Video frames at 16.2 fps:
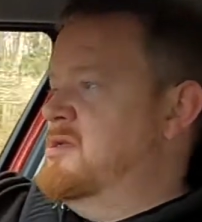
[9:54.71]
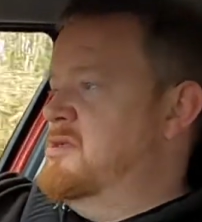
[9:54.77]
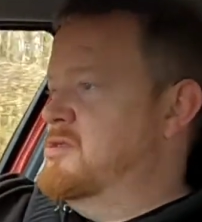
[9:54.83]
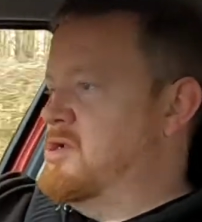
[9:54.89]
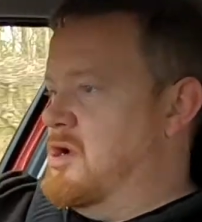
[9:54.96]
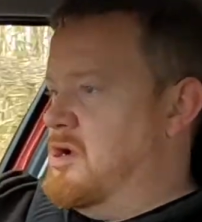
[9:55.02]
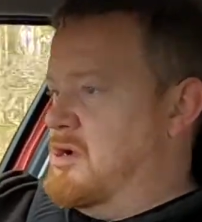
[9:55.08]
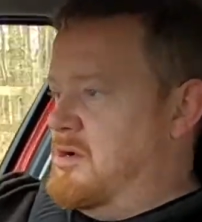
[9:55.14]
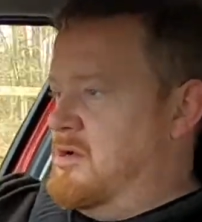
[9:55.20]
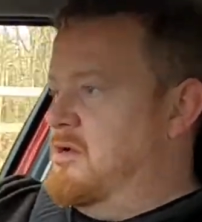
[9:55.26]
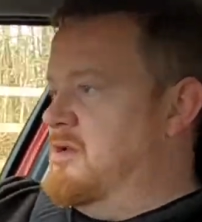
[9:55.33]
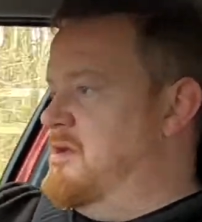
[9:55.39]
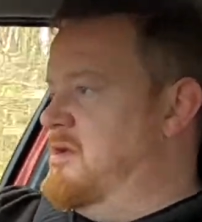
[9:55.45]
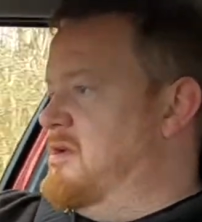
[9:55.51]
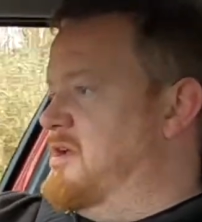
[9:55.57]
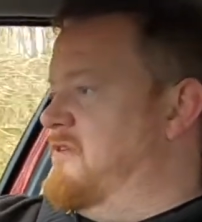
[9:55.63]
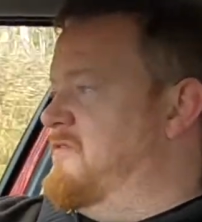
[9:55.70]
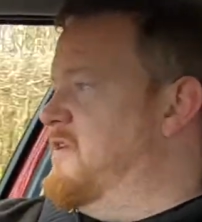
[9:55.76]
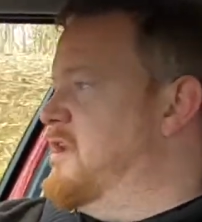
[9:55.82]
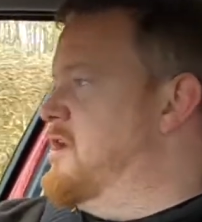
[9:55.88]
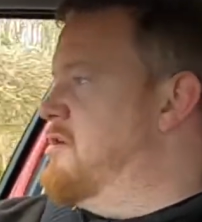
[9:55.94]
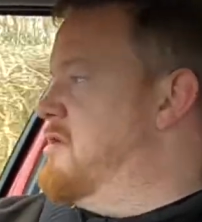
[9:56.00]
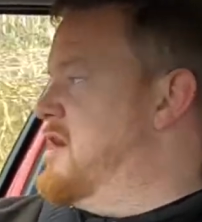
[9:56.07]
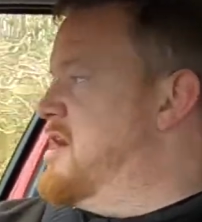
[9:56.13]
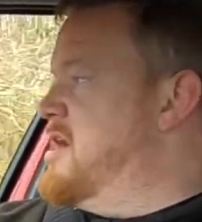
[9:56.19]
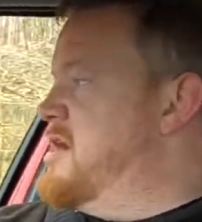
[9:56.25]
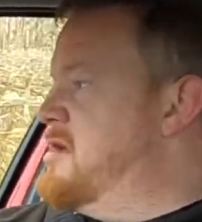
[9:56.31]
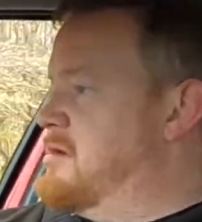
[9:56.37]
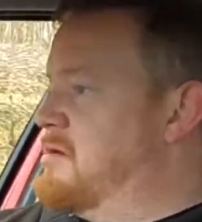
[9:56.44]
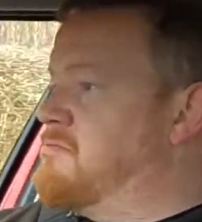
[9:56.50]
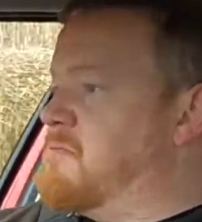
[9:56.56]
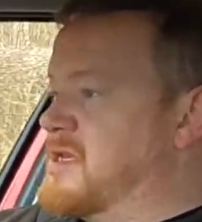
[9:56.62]
So, if you're new here,
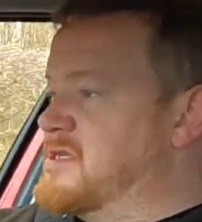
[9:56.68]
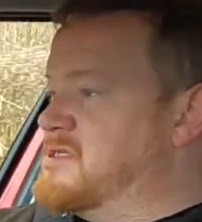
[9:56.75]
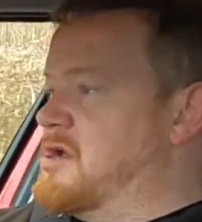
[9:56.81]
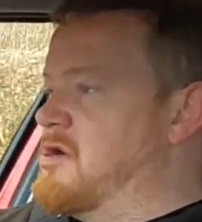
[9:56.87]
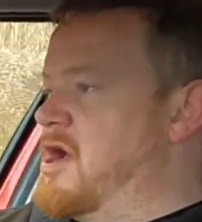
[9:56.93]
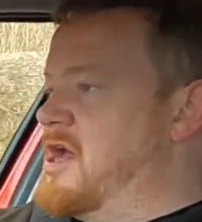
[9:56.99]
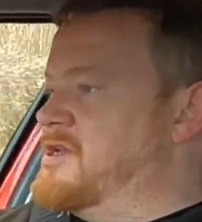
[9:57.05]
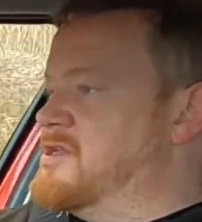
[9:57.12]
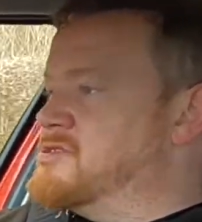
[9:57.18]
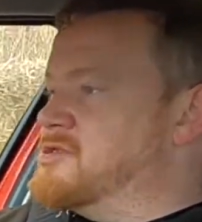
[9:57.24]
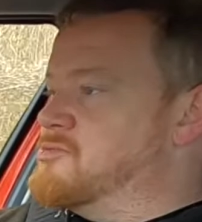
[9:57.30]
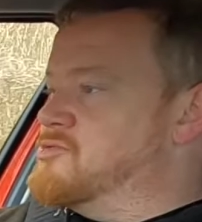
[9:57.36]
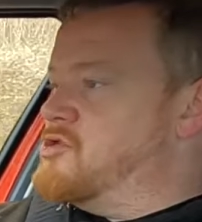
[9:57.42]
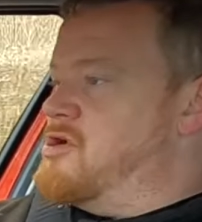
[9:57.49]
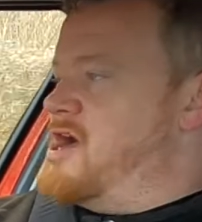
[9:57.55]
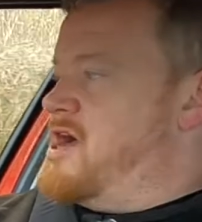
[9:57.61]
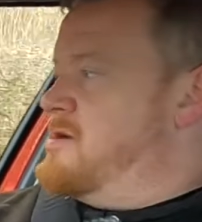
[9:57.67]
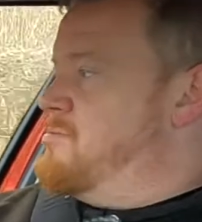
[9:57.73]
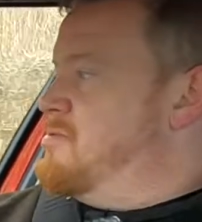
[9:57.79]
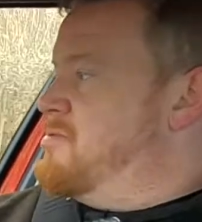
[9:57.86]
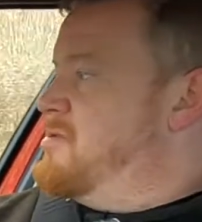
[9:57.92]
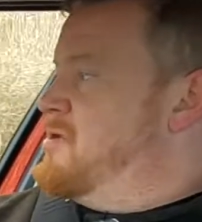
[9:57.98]
please go ahead and subscribe.